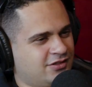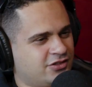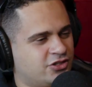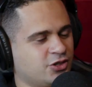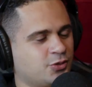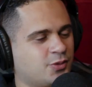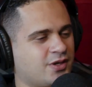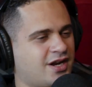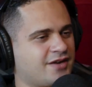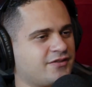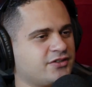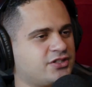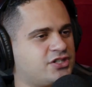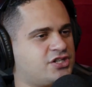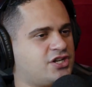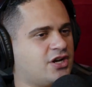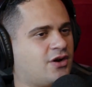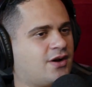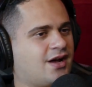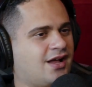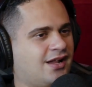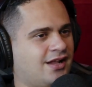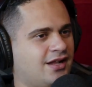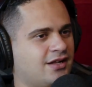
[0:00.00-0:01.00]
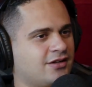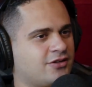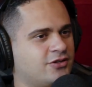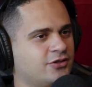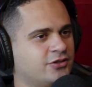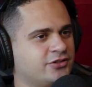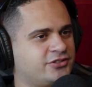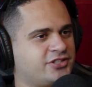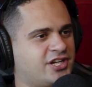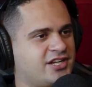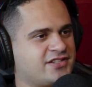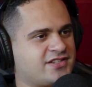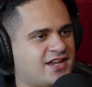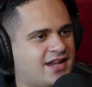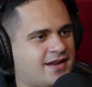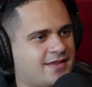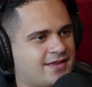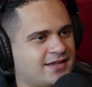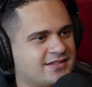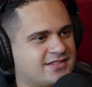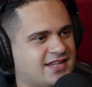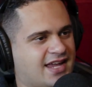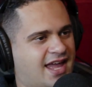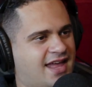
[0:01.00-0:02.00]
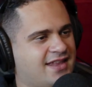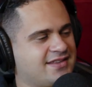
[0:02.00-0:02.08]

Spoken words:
Dude, whatever show LL Cool J's on, I think it's like